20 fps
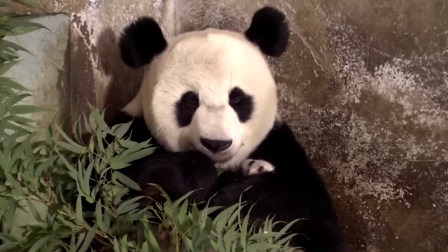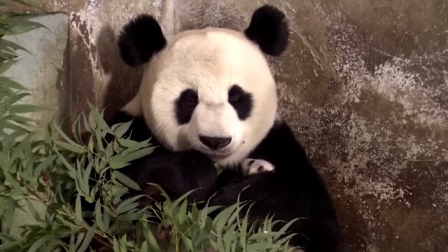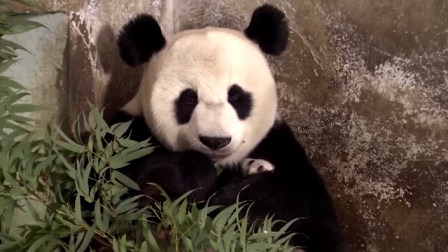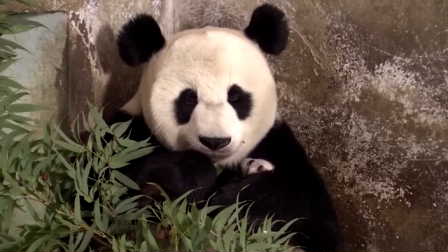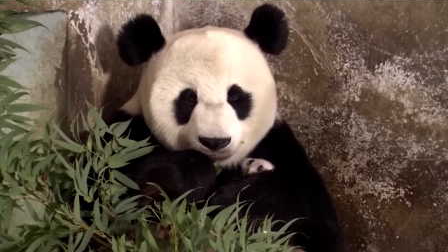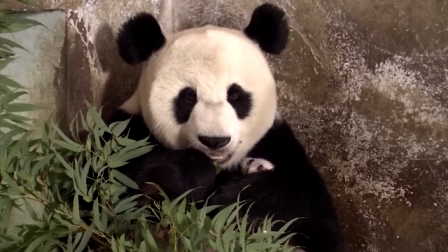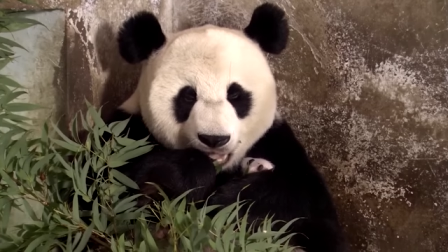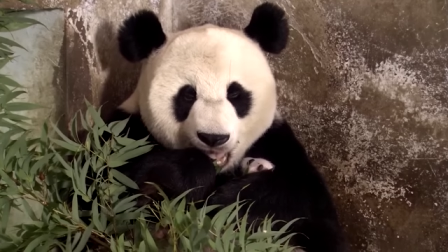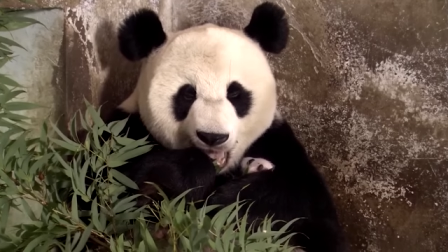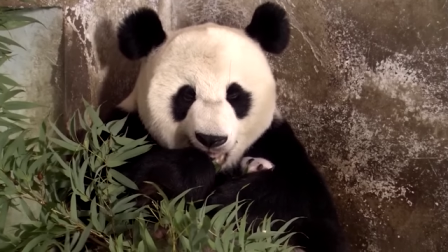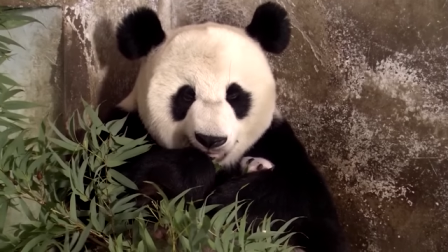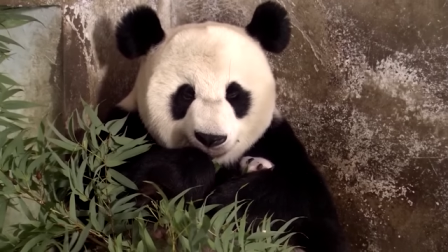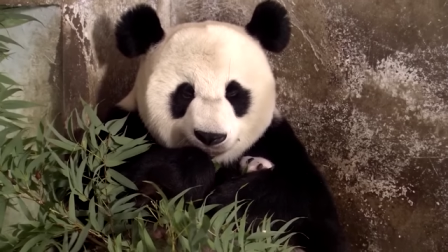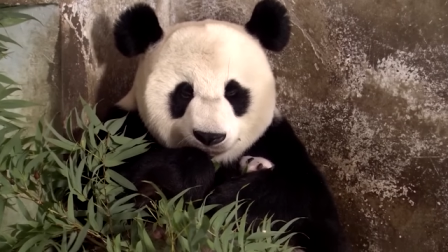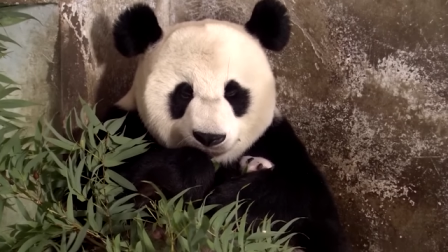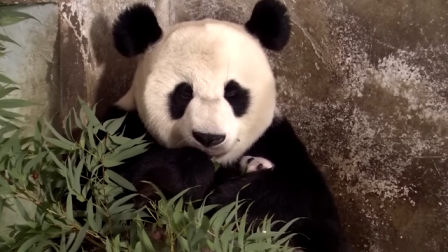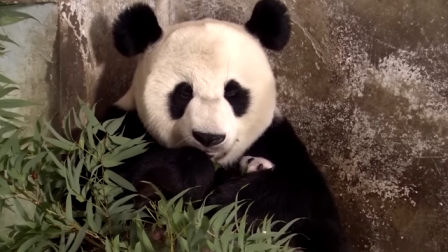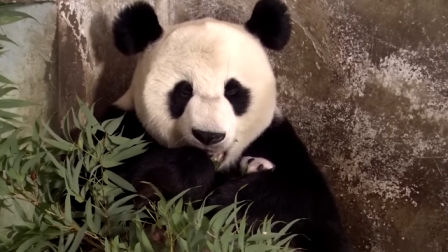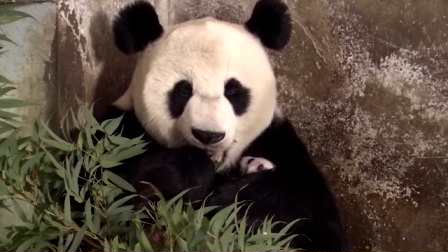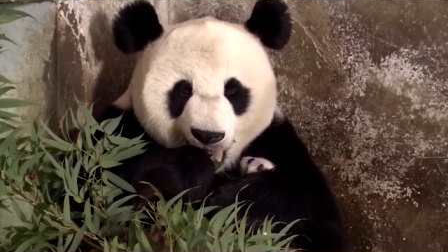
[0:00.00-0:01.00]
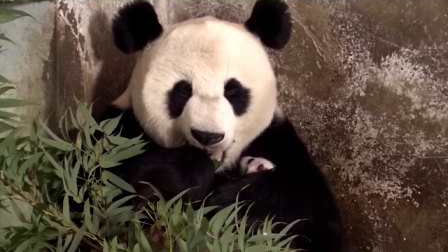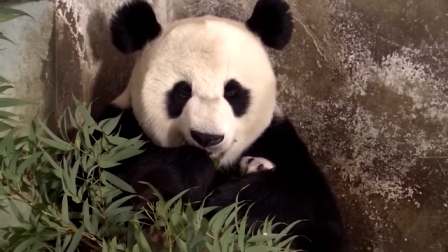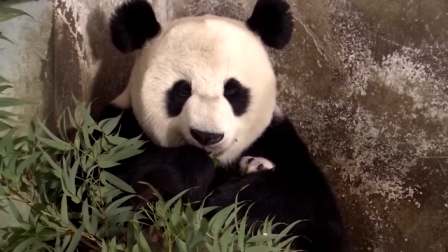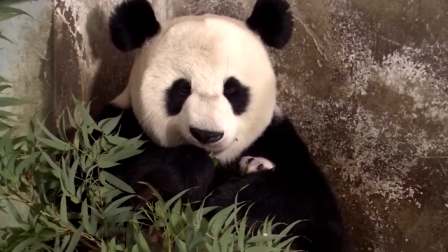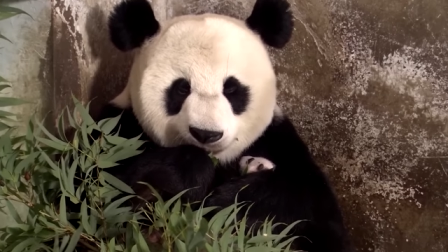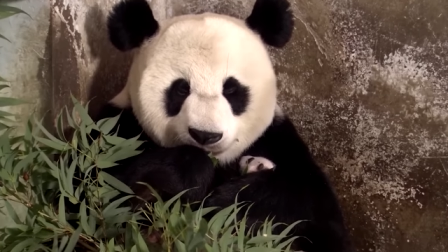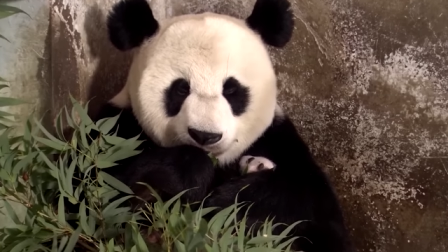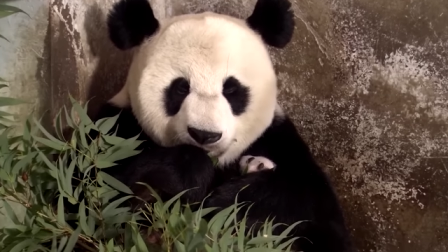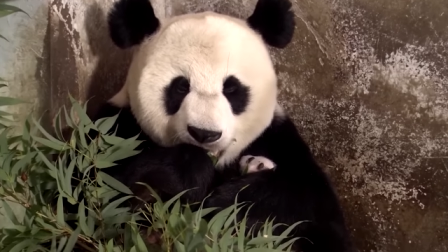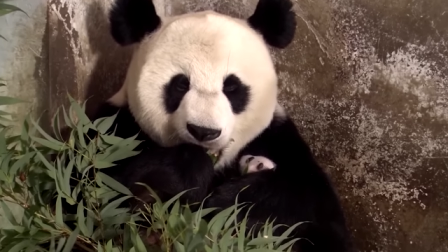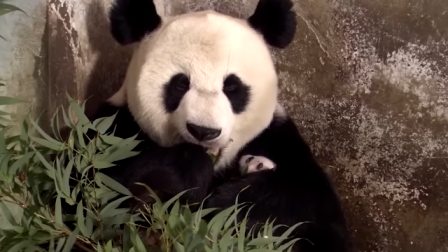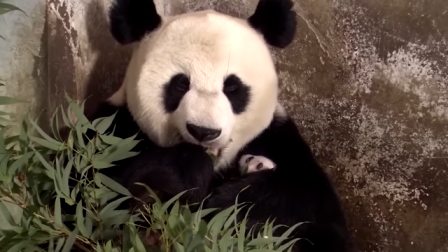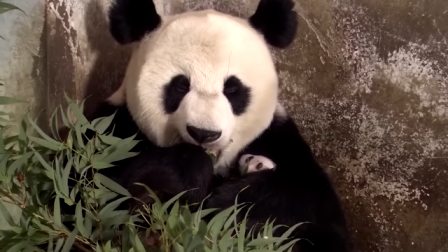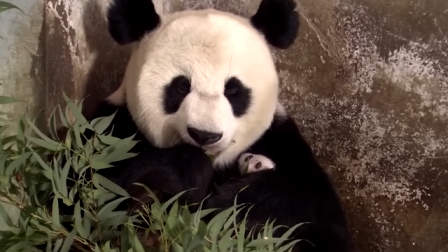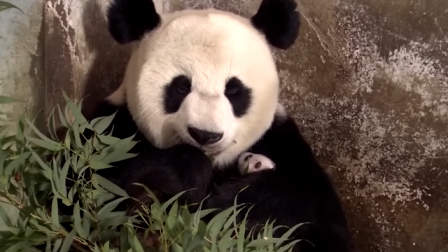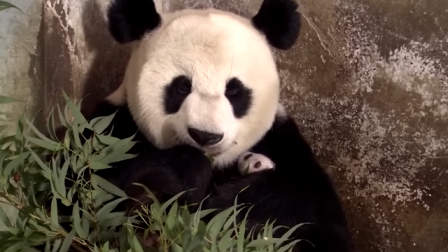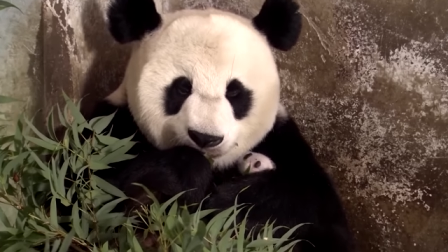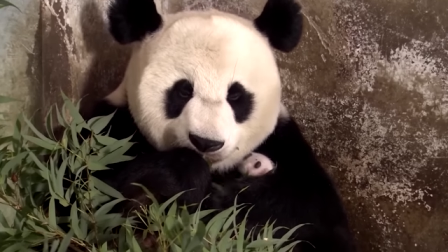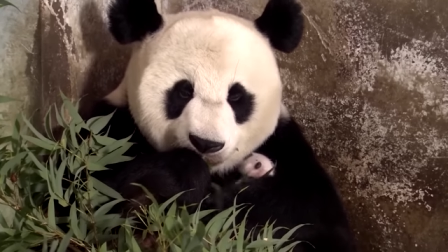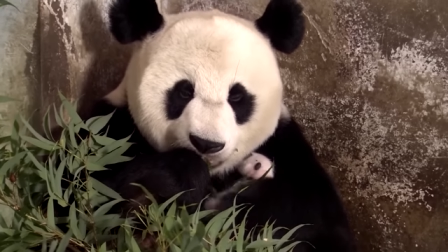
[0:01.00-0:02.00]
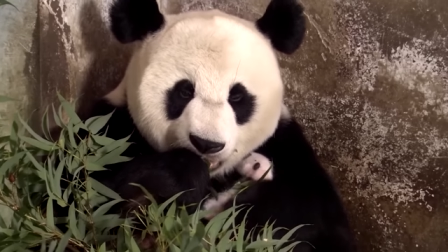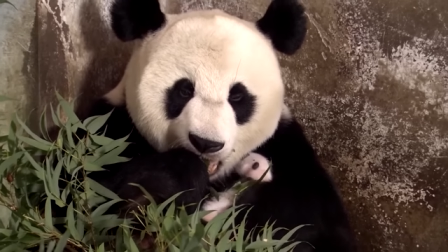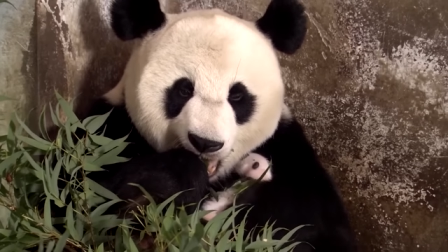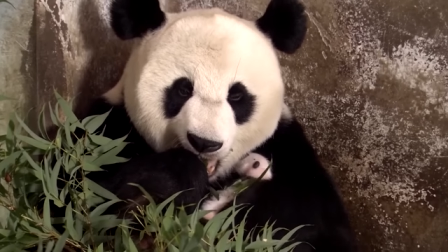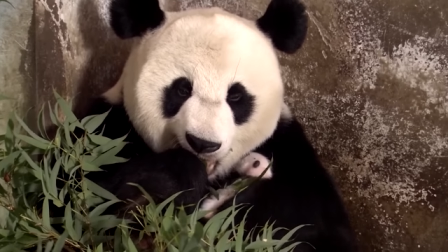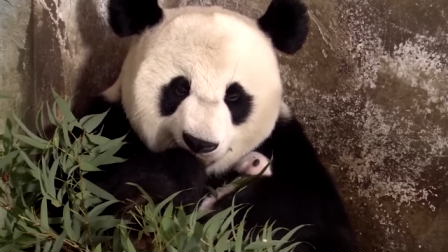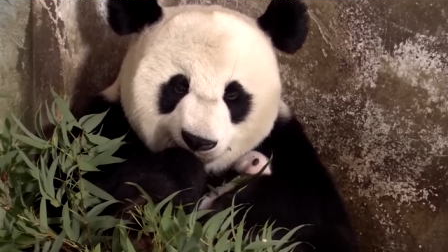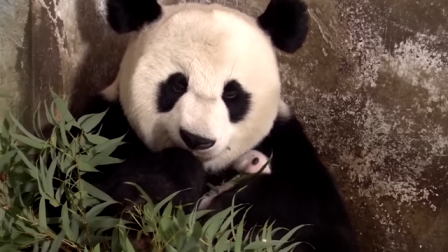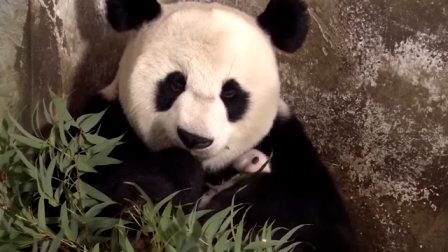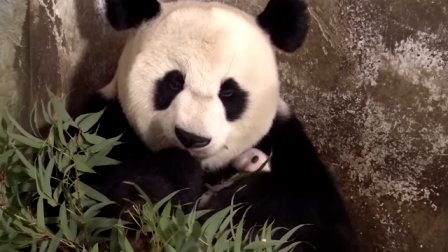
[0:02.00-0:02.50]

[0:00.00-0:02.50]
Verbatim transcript: between humans and panda mother is